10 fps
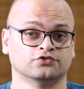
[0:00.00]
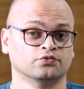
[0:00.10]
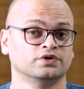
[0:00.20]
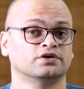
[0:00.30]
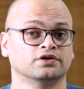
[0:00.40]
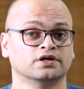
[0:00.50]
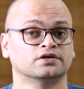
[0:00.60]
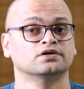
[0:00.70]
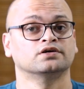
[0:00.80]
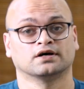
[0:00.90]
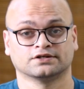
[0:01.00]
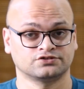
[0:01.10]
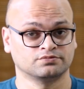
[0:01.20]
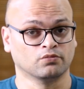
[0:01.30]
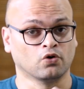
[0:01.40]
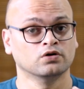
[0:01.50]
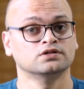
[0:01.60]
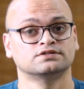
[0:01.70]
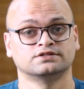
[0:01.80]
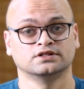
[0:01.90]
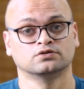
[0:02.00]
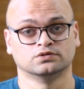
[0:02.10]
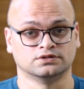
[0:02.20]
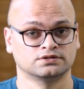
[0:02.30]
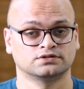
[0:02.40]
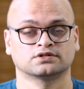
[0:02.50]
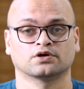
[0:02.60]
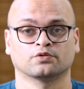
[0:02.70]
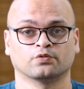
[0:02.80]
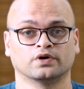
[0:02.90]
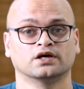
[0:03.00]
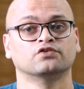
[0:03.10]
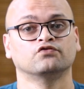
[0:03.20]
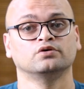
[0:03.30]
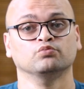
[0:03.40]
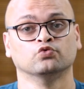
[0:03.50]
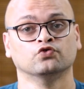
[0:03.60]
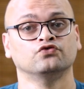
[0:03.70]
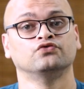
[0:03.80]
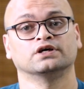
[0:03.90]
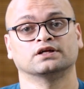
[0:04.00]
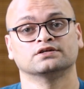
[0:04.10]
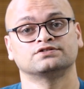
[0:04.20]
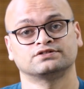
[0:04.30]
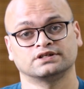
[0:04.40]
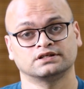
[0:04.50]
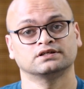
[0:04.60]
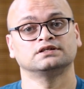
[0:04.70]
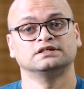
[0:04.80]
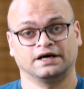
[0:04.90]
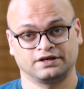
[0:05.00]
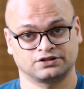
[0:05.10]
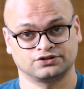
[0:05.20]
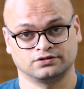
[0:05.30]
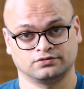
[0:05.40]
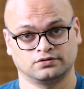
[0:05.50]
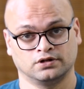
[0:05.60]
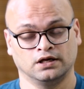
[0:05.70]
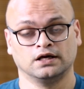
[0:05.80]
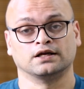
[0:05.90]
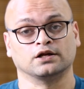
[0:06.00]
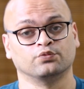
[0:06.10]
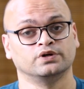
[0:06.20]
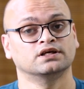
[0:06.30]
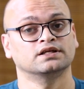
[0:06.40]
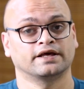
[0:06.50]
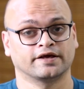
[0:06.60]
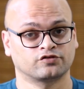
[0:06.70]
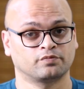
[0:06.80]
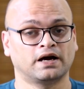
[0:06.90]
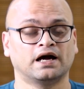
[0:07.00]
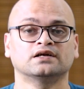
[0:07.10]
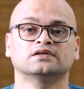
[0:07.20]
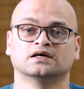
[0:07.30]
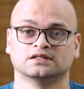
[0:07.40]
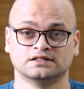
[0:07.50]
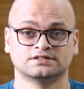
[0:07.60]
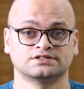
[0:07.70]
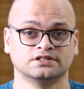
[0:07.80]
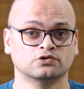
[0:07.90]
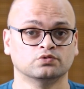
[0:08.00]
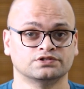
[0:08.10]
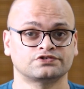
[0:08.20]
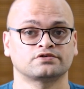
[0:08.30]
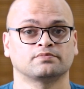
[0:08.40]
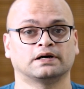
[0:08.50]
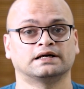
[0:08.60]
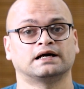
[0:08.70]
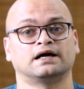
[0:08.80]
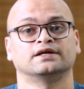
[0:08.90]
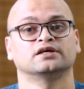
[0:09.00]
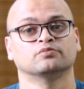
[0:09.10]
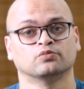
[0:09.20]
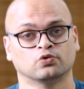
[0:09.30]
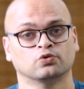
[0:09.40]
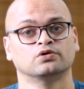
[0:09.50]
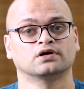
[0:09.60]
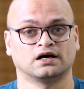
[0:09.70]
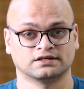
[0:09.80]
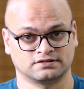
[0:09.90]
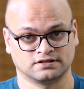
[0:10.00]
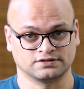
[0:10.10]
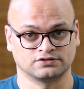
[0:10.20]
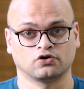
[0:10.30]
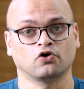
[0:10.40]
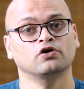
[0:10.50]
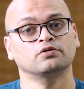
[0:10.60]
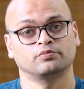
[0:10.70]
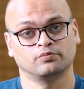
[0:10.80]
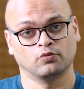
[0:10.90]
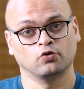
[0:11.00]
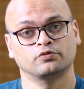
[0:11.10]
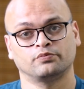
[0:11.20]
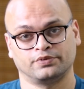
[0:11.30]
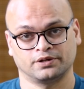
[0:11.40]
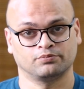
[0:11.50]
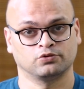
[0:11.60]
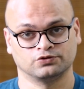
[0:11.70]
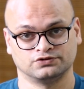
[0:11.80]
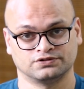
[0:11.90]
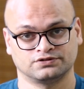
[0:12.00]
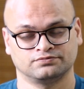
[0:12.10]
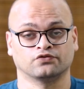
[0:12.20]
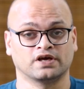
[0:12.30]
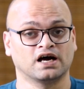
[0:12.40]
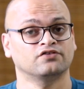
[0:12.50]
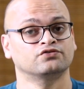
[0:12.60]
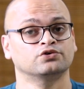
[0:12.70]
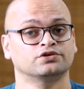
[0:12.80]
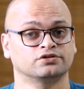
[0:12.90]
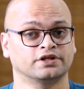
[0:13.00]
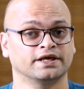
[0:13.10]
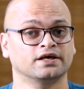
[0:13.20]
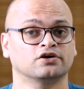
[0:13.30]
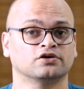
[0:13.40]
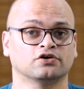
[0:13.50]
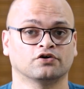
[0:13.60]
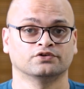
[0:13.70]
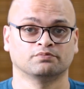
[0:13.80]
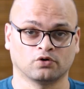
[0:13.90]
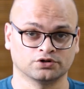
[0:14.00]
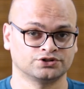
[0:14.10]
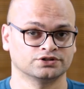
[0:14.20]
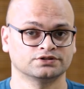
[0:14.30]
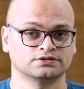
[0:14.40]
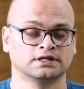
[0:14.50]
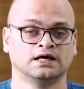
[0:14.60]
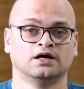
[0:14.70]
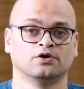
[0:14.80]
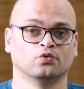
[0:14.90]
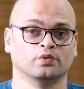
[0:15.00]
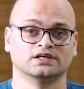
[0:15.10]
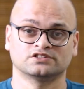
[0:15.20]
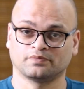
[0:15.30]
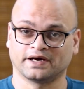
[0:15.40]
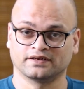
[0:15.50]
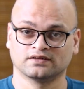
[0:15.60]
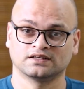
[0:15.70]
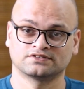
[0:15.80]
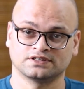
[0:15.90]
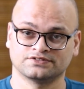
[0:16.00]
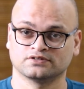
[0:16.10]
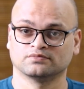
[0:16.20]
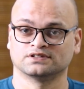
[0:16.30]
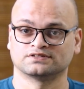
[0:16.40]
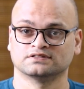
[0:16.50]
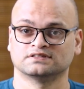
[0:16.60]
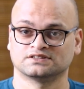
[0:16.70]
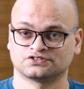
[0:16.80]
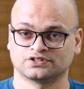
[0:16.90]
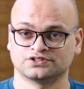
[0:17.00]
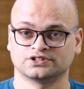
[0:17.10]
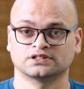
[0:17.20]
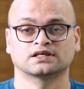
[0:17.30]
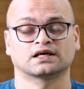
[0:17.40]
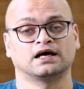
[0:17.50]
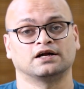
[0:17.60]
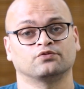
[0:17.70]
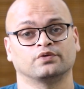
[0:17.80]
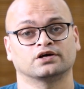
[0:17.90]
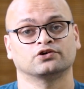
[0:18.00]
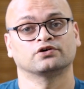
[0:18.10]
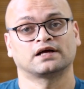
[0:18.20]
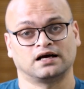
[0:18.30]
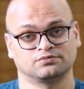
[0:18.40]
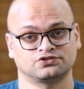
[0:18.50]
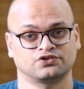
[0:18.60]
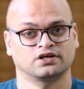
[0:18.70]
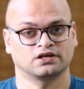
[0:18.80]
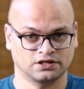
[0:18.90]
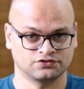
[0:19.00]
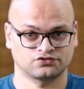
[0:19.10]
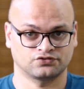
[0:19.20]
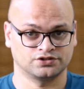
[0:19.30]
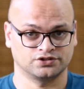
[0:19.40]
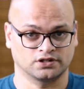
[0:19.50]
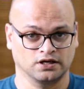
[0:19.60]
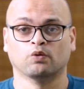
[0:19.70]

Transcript: So we created a small sequence where we moved in a single direction. Now we can expand this sequence by adding more asanas or more prep poses. So we have to think of the postures where spinal extensor muscles are stretching and where your hamstring is stretching.